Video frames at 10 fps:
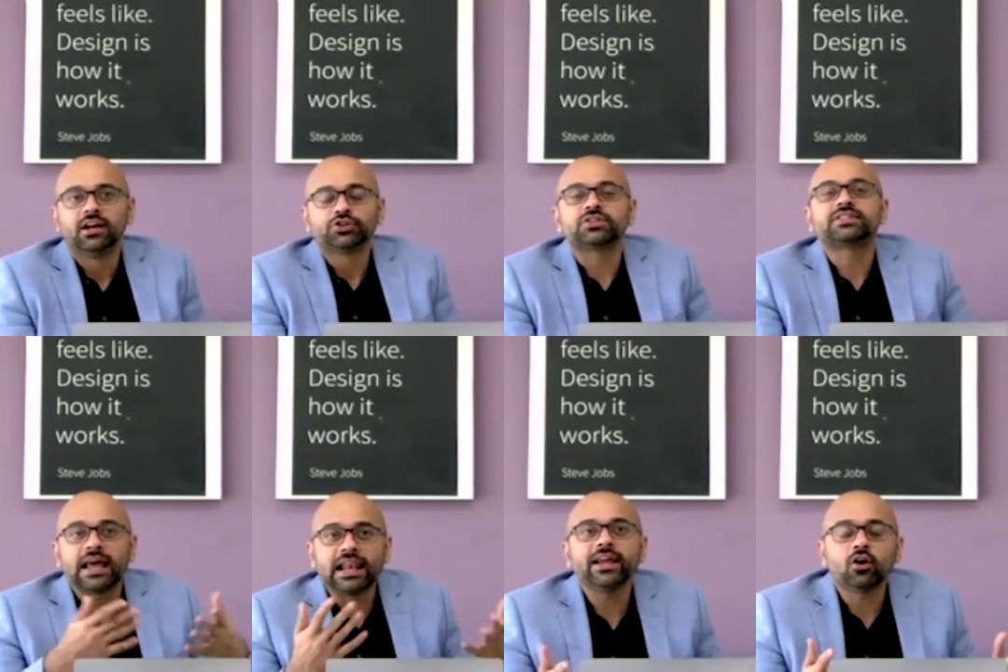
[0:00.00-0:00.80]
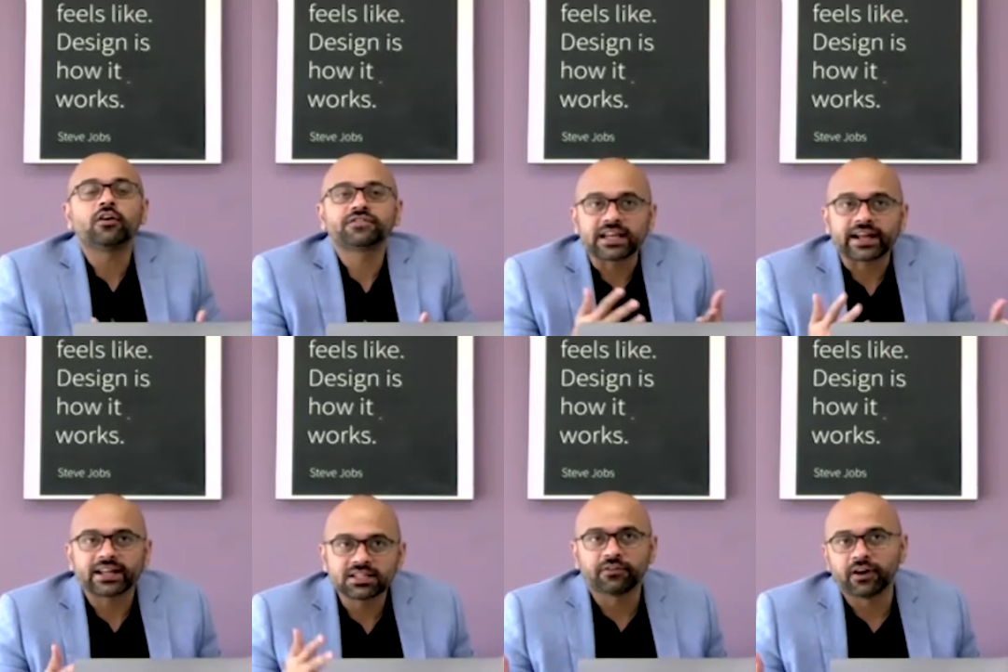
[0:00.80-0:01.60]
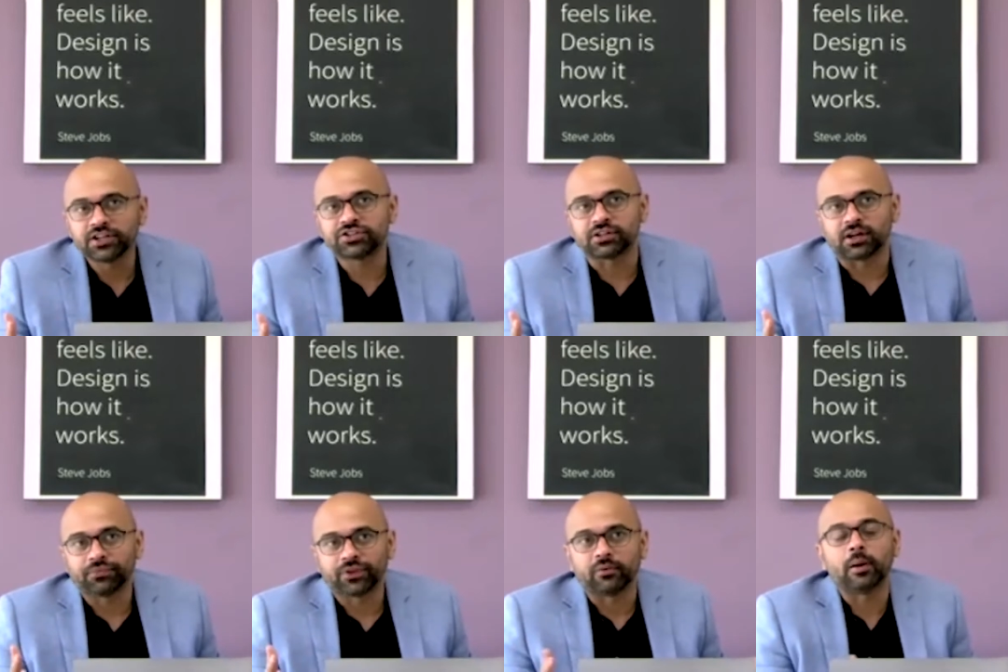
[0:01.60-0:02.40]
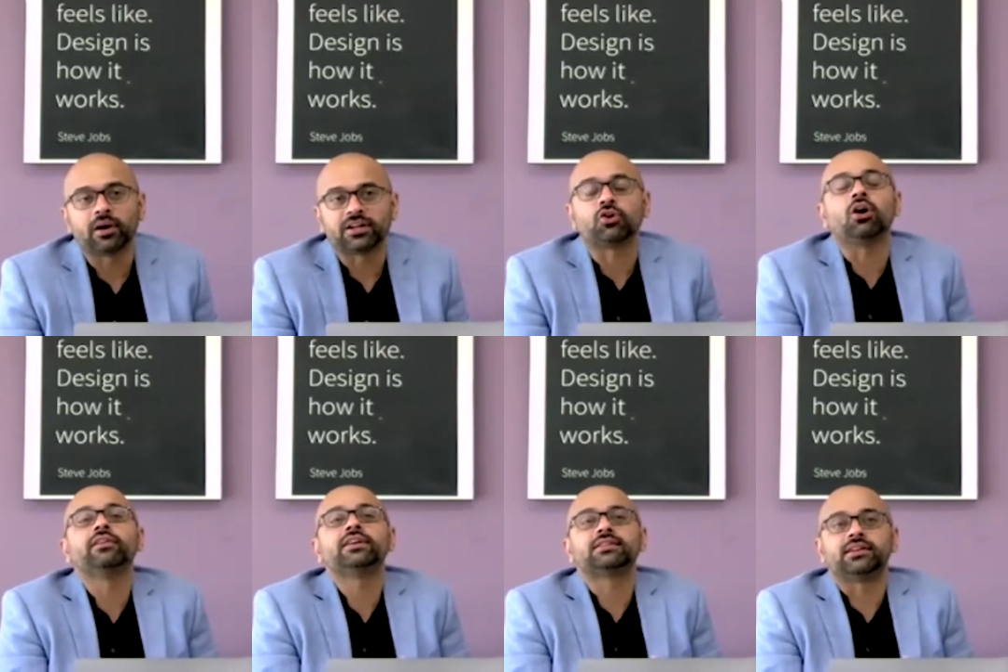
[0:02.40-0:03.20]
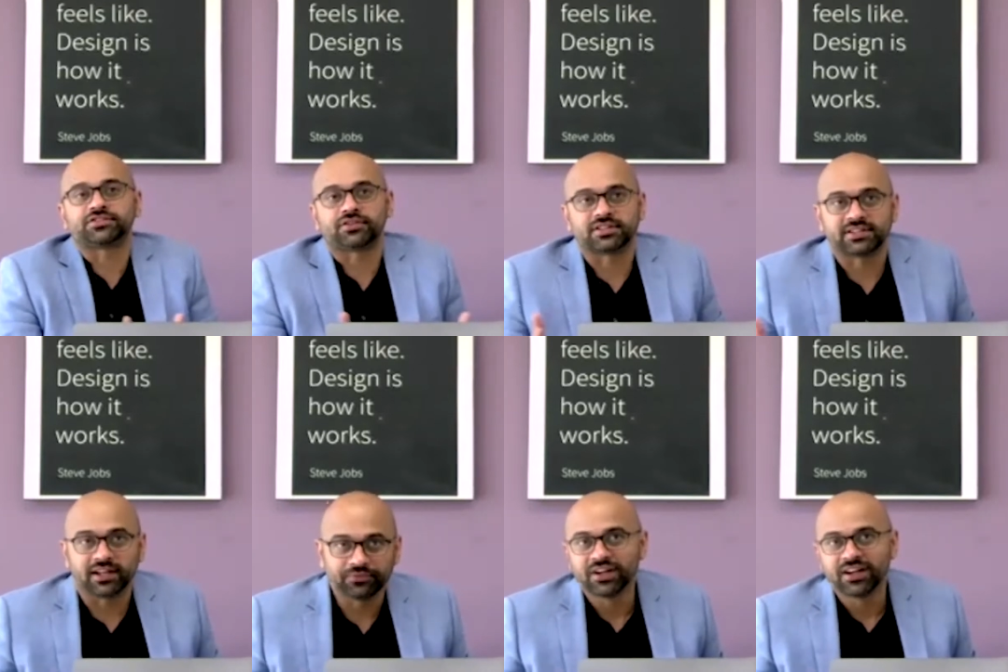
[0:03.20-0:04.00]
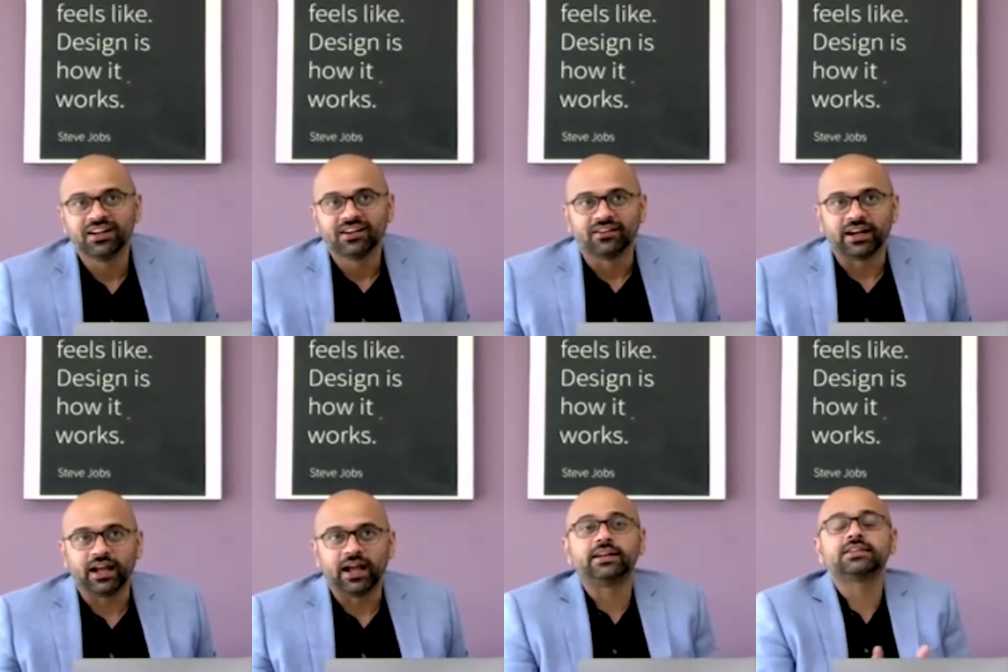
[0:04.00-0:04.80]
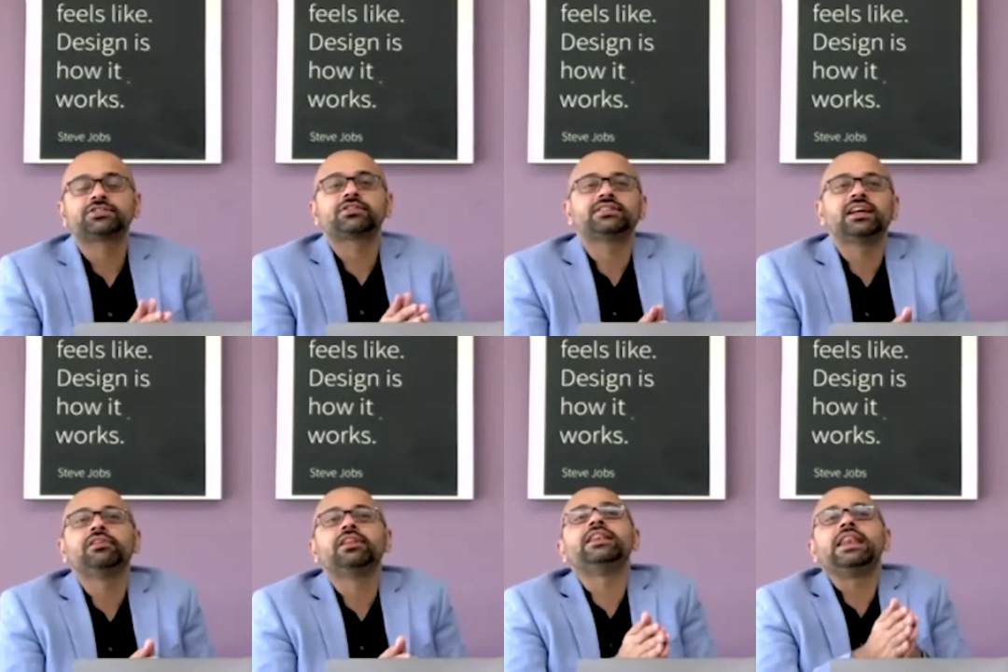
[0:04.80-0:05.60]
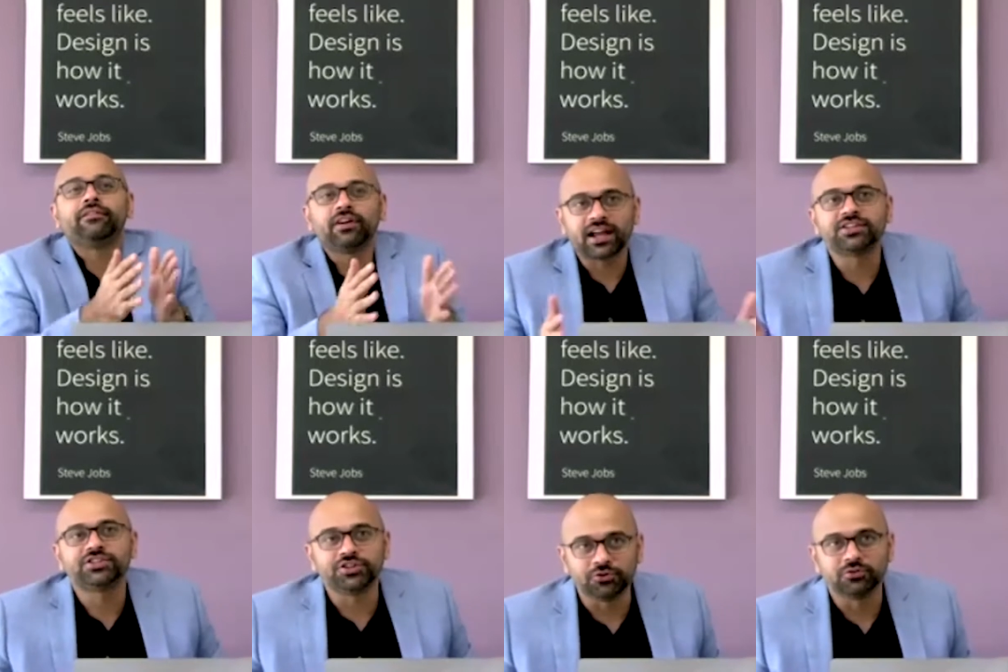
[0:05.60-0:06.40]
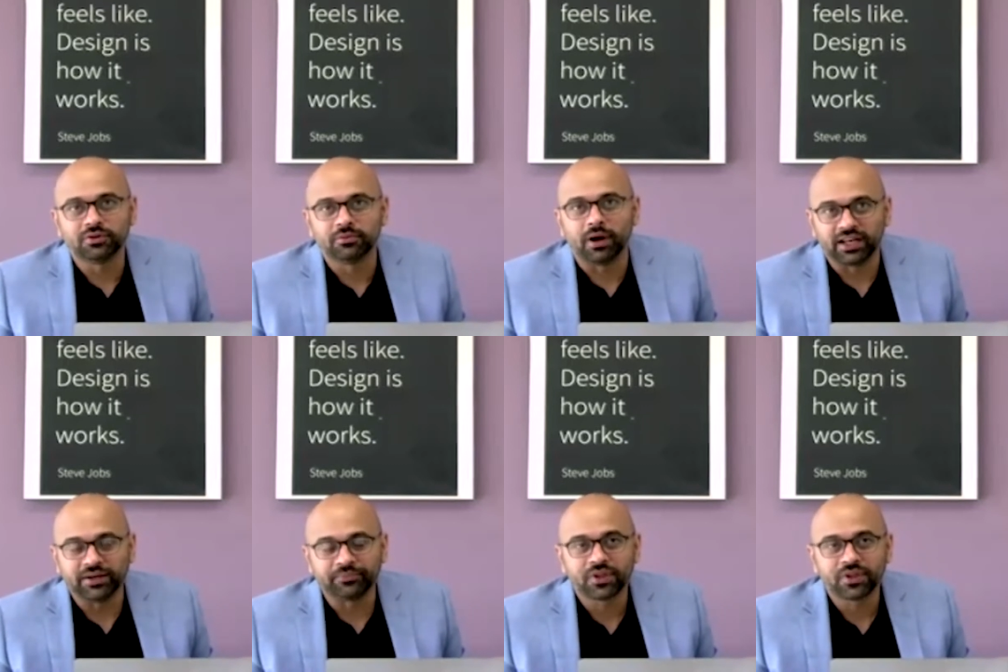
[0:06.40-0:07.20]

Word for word: so selling of seconds furniture remember it's always a distress sale right? A distress sale will never get you money.